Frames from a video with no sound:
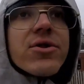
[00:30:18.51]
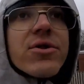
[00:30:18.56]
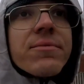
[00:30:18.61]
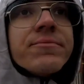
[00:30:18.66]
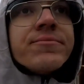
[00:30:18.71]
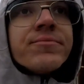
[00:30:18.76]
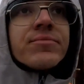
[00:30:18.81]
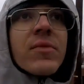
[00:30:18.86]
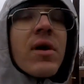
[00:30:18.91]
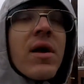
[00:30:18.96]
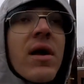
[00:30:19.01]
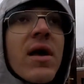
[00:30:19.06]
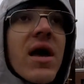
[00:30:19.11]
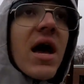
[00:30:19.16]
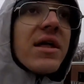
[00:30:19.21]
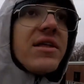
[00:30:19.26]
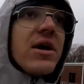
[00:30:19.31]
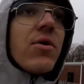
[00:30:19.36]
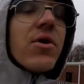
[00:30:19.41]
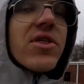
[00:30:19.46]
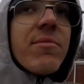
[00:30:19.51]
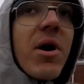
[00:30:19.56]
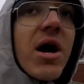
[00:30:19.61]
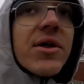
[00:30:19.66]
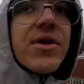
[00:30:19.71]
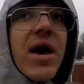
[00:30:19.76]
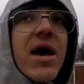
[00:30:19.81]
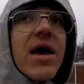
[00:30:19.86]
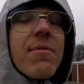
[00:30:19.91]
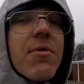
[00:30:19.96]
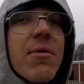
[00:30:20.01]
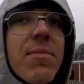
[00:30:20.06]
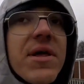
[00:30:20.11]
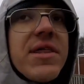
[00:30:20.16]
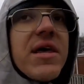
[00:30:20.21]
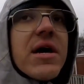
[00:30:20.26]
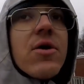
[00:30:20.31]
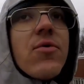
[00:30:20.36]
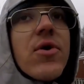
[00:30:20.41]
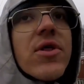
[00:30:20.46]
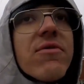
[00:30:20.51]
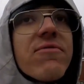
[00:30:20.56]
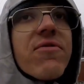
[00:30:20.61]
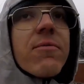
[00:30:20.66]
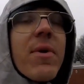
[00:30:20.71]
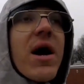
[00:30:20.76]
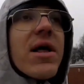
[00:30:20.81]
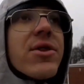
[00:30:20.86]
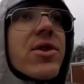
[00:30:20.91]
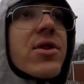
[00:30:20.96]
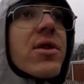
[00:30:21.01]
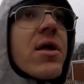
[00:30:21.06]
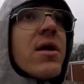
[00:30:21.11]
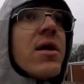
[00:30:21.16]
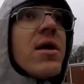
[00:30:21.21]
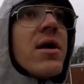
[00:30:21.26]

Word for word: I deal with them all day. I'm going to be dealing with them for months.